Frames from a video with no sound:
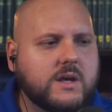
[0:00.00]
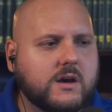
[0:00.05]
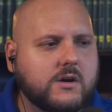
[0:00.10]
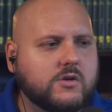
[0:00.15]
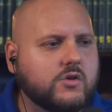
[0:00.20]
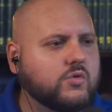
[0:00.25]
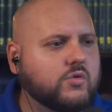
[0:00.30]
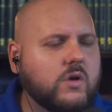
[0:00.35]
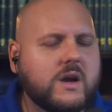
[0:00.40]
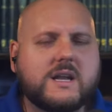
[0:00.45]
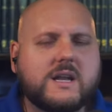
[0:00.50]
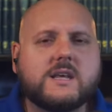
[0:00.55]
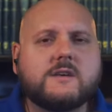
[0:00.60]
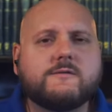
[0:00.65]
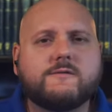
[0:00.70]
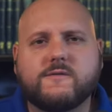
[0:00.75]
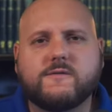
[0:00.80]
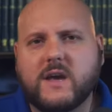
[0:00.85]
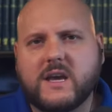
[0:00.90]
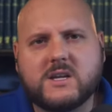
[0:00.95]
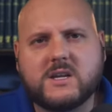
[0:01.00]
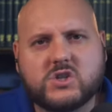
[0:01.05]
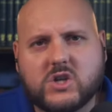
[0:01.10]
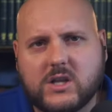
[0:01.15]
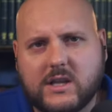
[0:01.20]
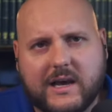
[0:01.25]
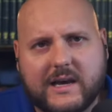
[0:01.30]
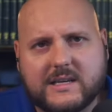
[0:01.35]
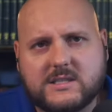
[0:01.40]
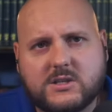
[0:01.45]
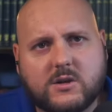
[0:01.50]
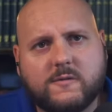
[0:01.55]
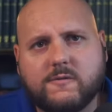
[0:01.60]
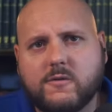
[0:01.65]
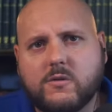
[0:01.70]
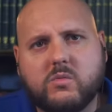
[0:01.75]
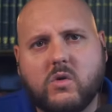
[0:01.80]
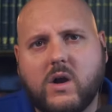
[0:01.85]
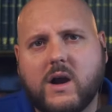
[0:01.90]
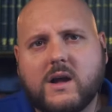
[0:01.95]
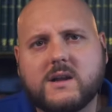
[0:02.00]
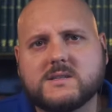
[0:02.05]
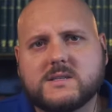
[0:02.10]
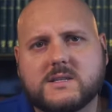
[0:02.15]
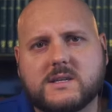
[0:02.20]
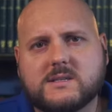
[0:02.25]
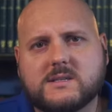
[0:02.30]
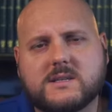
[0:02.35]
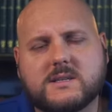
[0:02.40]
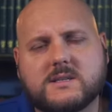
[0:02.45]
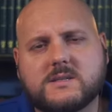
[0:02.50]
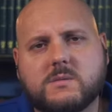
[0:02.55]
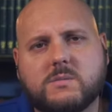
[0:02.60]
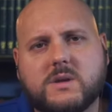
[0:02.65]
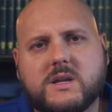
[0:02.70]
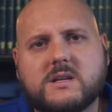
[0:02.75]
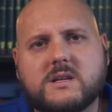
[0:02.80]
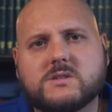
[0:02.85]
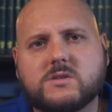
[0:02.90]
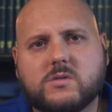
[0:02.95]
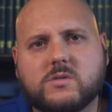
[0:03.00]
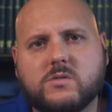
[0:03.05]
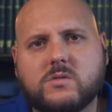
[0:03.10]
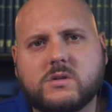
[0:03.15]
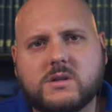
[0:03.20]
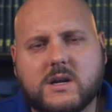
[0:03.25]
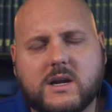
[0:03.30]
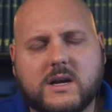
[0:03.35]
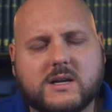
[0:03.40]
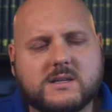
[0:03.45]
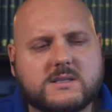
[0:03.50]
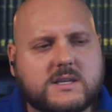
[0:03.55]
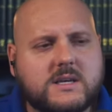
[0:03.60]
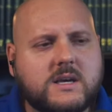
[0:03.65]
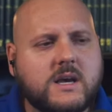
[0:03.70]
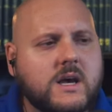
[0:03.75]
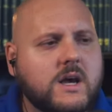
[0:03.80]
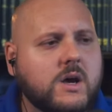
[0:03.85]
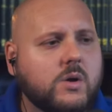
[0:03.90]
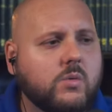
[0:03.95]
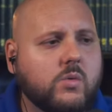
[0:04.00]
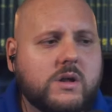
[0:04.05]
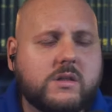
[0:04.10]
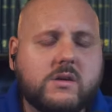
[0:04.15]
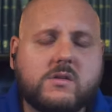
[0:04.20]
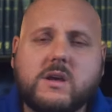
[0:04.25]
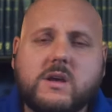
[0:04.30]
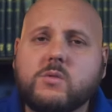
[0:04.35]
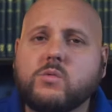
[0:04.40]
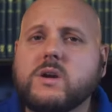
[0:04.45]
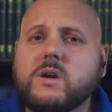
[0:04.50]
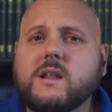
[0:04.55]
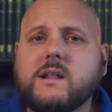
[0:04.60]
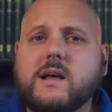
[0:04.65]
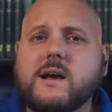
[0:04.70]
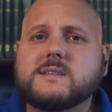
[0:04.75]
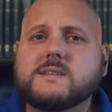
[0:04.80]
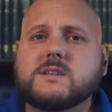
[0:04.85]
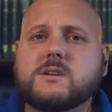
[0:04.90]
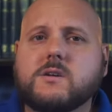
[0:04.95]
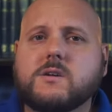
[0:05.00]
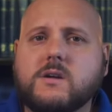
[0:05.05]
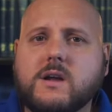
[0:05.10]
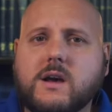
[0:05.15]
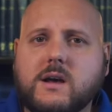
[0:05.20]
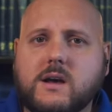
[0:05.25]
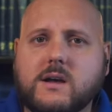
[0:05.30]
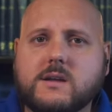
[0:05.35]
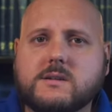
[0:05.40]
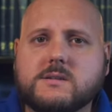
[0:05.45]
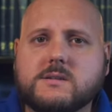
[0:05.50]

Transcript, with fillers: a great evangelizer for Protestantism and Eastern Orthodoxy, whether they realize it or not.